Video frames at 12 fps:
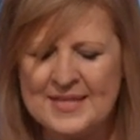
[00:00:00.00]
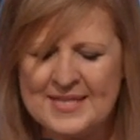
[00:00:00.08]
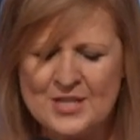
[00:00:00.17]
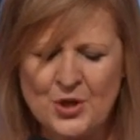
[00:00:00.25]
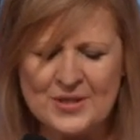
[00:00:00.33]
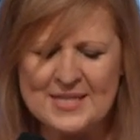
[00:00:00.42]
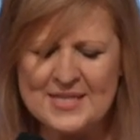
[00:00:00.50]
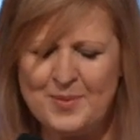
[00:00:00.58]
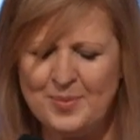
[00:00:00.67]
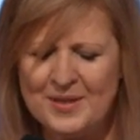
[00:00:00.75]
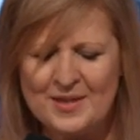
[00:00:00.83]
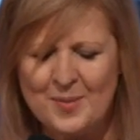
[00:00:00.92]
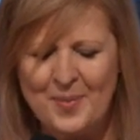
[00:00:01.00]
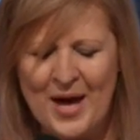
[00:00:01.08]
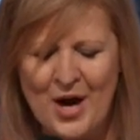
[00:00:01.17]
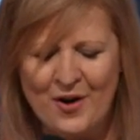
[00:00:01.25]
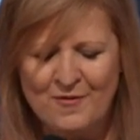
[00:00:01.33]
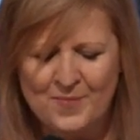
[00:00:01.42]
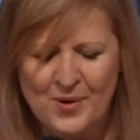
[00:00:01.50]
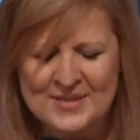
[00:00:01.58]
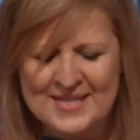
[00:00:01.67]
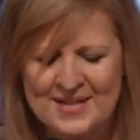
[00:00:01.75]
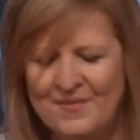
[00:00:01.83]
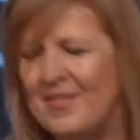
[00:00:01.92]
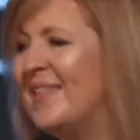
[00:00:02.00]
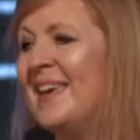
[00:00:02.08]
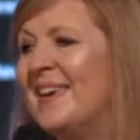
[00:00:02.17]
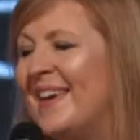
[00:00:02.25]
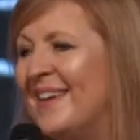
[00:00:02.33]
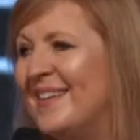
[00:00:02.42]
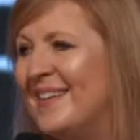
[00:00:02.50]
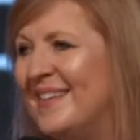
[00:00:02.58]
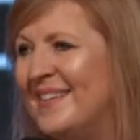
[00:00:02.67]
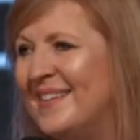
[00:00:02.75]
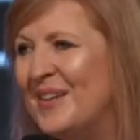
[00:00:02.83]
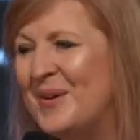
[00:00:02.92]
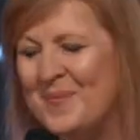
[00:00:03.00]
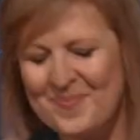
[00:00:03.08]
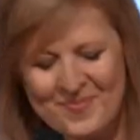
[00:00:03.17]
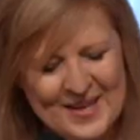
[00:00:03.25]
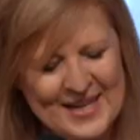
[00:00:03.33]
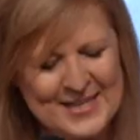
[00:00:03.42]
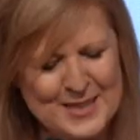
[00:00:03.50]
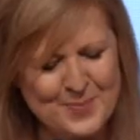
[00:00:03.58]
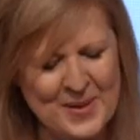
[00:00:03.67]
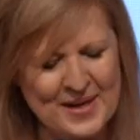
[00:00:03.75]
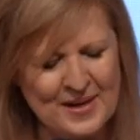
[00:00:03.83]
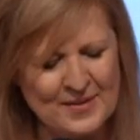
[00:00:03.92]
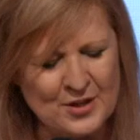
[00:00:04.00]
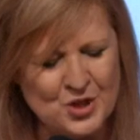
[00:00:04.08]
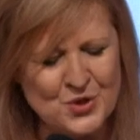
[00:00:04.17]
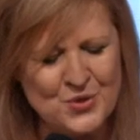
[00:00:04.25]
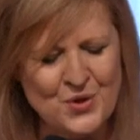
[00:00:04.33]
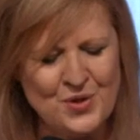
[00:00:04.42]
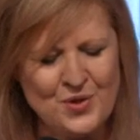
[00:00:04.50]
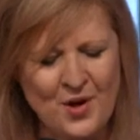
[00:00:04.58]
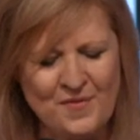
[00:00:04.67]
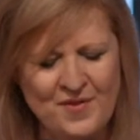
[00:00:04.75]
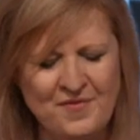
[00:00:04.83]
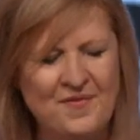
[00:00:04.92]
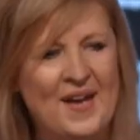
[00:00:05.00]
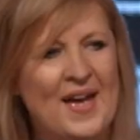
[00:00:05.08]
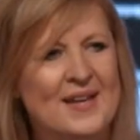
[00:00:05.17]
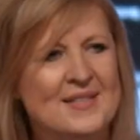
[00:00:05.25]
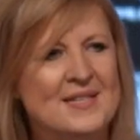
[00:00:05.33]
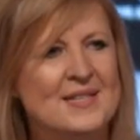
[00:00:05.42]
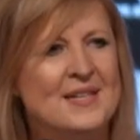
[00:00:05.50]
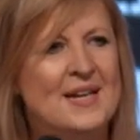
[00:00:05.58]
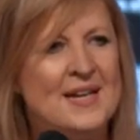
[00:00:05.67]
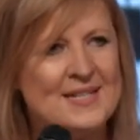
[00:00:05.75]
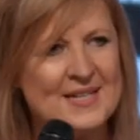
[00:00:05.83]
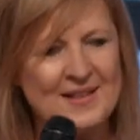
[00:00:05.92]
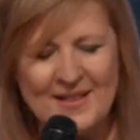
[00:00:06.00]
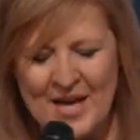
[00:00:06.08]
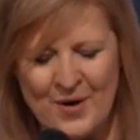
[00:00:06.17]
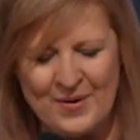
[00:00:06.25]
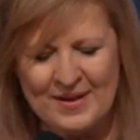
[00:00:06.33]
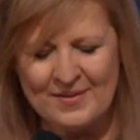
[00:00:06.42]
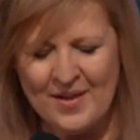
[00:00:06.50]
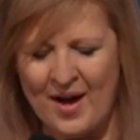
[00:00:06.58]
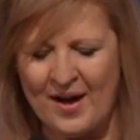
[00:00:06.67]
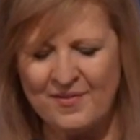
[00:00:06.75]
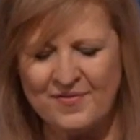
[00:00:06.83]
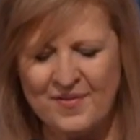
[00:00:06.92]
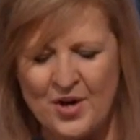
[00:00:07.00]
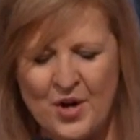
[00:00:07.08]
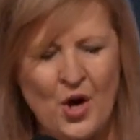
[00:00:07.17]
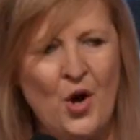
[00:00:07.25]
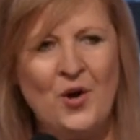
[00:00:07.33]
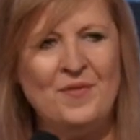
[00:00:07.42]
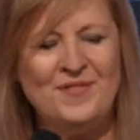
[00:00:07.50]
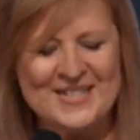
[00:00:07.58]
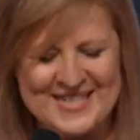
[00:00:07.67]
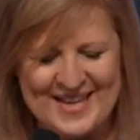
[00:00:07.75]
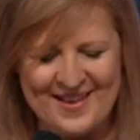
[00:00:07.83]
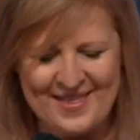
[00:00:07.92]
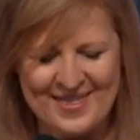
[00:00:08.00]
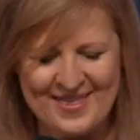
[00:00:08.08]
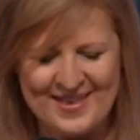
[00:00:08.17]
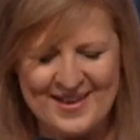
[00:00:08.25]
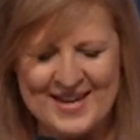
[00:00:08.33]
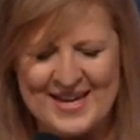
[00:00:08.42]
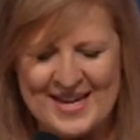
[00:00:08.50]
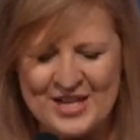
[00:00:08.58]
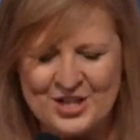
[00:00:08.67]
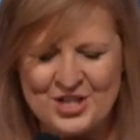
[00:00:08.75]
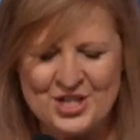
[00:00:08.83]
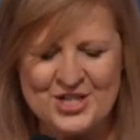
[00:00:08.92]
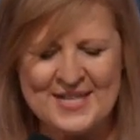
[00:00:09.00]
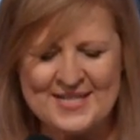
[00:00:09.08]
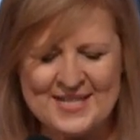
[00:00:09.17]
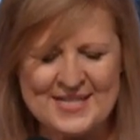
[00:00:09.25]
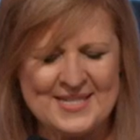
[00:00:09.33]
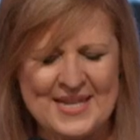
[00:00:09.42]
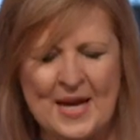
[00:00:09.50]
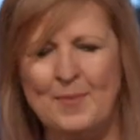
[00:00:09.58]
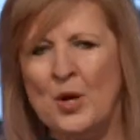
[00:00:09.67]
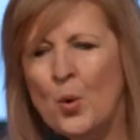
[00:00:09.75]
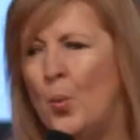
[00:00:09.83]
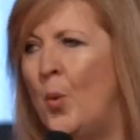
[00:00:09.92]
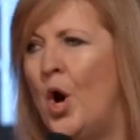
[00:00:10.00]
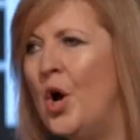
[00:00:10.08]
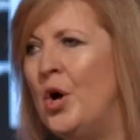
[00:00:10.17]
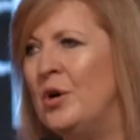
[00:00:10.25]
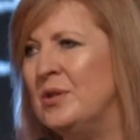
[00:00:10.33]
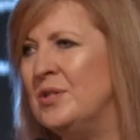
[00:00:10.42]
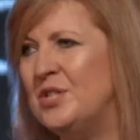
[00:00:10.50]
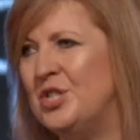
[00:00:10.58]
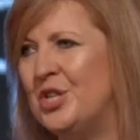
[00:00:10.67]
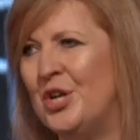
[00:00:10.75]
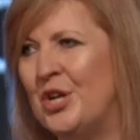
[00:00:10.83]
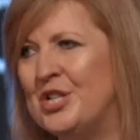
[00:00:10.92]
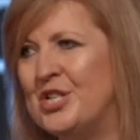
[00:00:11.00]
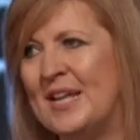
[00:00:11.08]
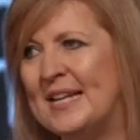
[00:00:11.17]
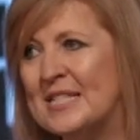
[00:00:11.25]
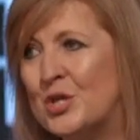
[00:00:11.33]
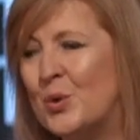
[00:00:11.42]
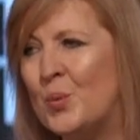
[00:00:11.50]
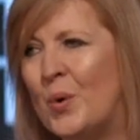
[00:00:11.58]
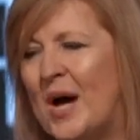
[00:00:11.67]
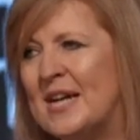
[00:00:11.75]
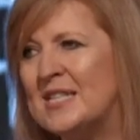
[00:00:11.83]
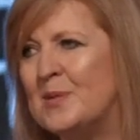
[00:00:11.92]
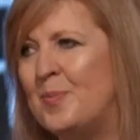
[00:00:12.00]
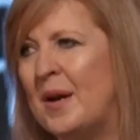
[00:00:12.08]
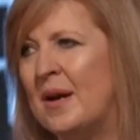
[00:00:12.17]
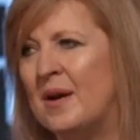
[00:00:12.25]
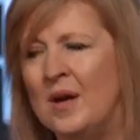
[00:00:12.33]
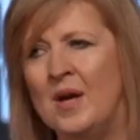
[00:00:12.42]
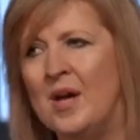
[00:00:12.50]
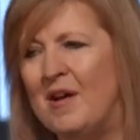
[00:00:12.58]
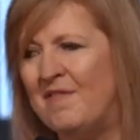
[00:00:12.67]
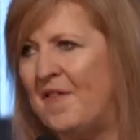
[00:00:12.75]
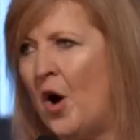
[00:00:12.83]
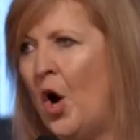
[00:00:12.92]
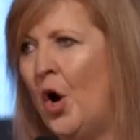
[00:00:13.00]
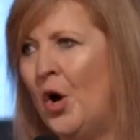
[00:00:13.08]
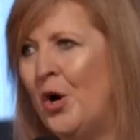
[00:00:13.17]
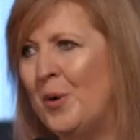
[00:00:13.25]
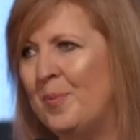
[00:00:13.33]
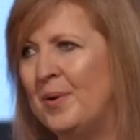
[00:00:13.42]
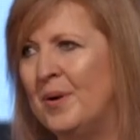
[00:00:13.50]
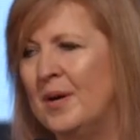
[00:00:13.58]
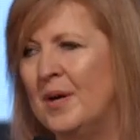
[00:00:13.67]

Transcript: It's not simply the power of positive thinking, it's speaking the truth over facts, declaring life over death in Jesus' name, in a world church that is grasping for hope.